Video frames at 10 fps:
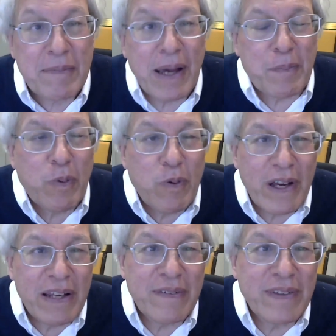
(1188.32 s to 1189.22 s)
My
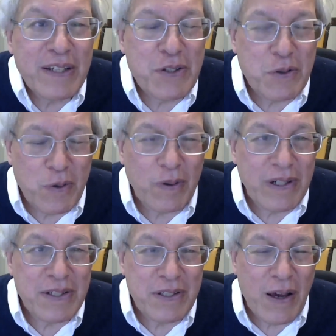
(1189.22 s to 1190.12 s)
point of these
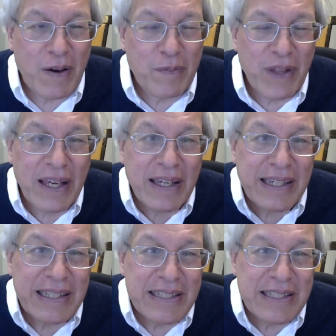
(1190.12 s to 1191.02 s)
stories, though,
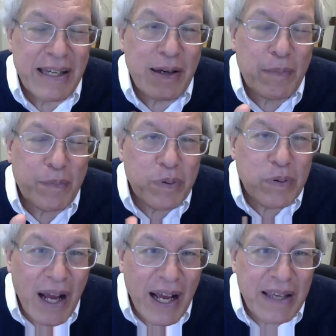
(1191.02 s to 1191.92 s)
is
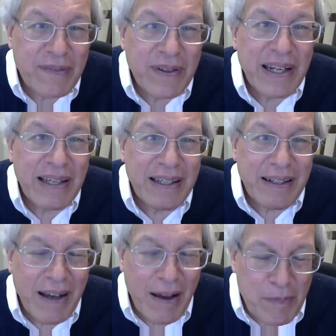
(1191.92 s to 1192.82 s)
private
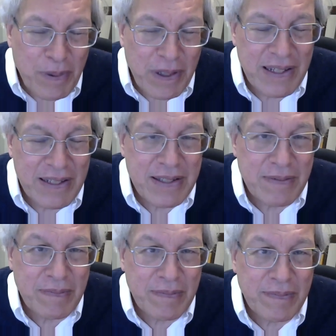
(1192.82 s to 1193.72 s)
companies
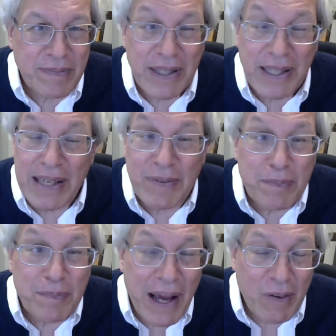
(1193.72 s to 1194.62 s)

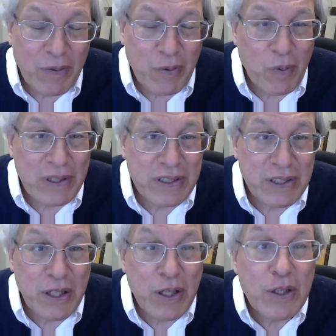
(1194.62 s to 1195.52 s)
even powerful
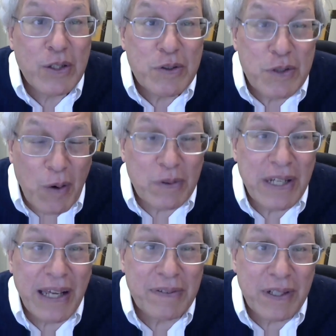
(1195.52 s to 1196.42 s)
ones,
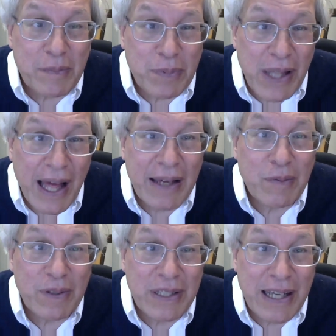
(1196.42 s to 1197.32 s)
don't have to comply
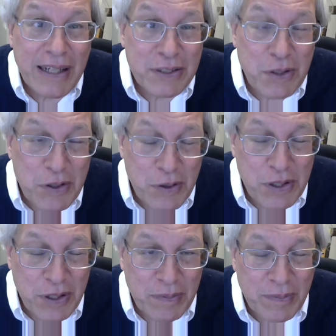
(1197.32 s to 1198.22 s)
with the
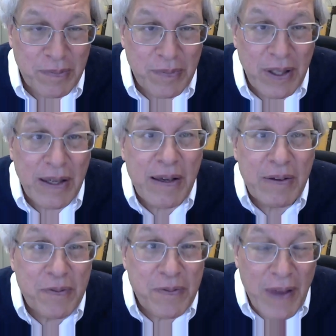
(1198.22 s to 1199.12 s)
Constitution.
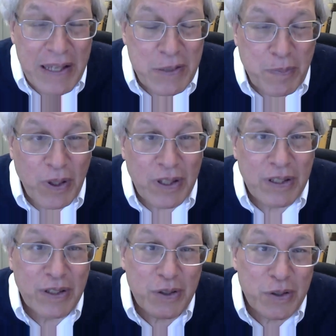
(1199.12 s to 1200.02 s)
Facebook,
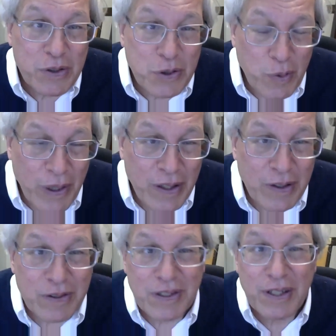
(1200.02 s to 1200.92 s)

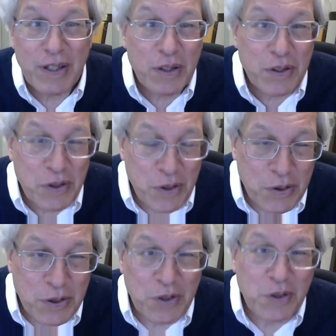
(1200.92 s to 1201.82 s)
Twitter,
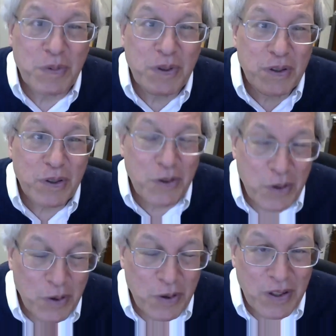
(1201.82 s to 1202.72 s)
YouTube,
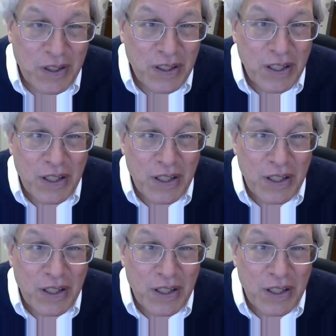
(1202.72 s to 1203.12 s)
Google